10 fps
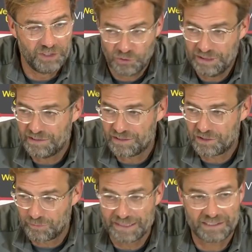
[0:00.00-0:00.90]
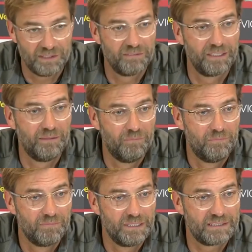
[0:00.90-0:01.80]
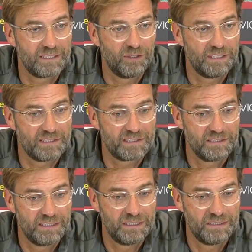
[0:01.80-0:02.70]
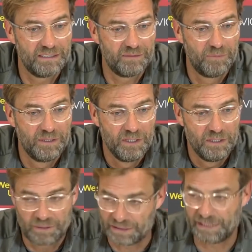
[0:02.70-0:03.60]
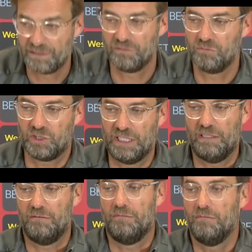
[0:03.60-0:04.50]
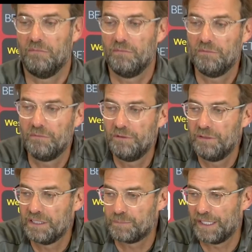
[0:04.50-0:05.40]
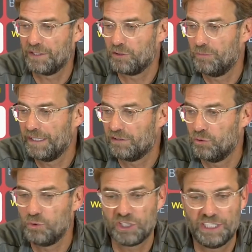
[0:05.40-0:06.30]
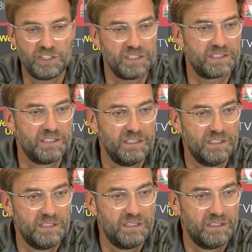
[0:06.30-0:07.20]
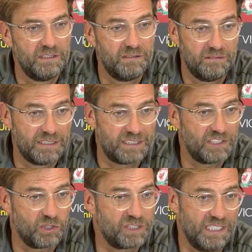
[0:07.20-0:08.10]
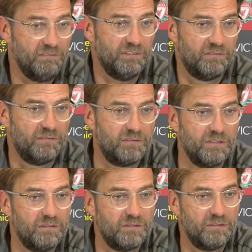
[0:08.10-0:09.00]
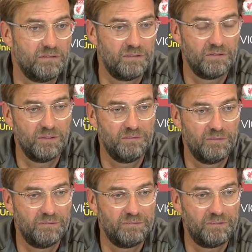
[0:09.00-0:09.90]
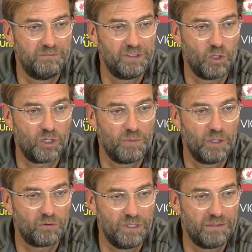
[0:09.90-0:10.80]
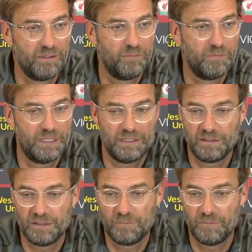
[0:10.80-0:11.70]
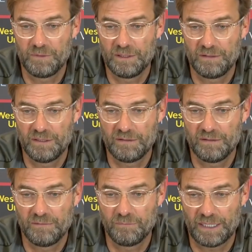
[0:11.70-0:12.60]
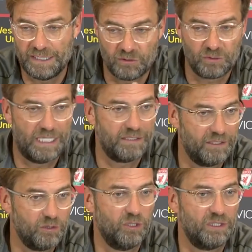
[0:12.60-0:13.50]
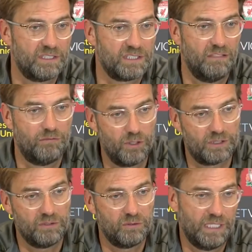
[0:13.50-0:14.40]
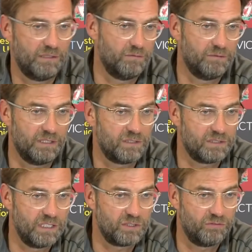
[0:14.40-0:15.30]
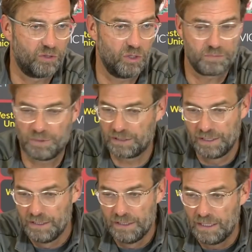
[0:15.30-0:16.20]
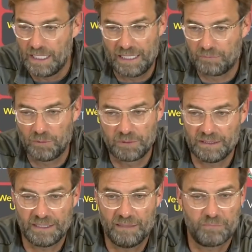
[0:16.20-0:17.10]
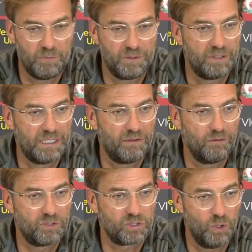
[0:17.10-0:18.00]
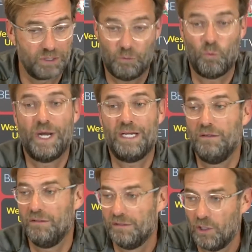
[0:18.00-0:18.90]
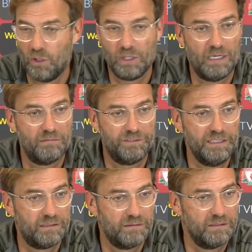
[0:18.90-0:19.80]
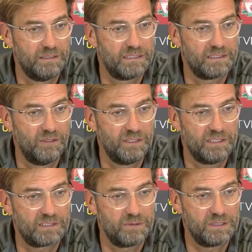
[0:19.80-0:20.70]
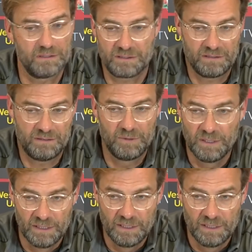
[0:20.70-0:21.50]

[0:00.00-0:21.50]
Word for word: you need 20 of them. That's how it is. And um, but then still, it's better to make two changes than six or seven. To, to, to, to when we talk about rhythm and, um, and, and, and playing together and all that stuff, working together. That's that's of course. But I'm completely happy with the depth of the squad when all are fit. That's how it is because uh,